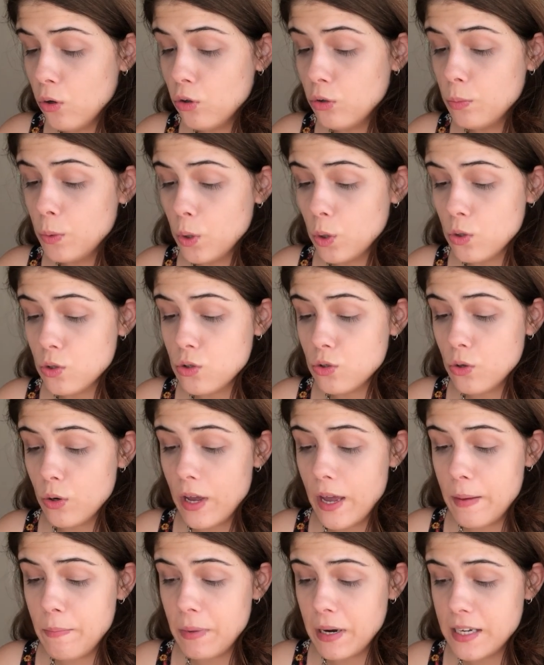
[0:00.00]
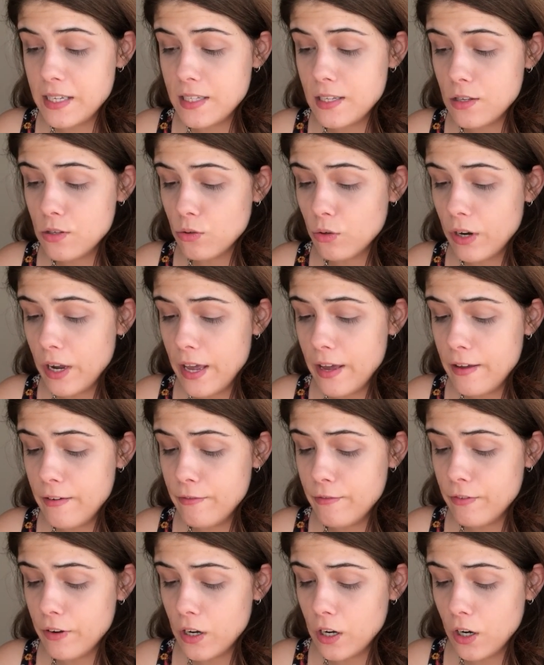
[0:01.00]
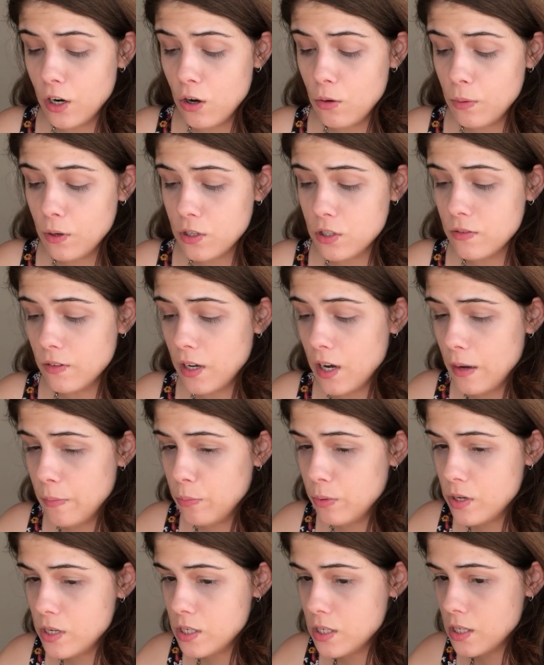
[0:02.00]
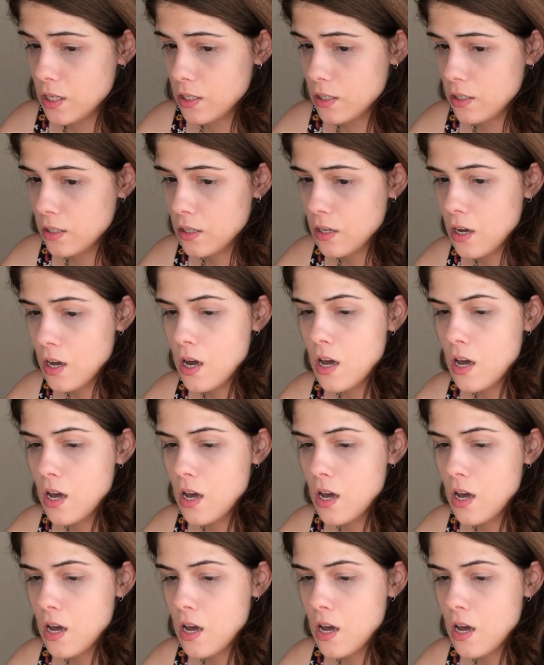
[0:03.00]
could be also a Pisces or a Virgo because of the High Priestess.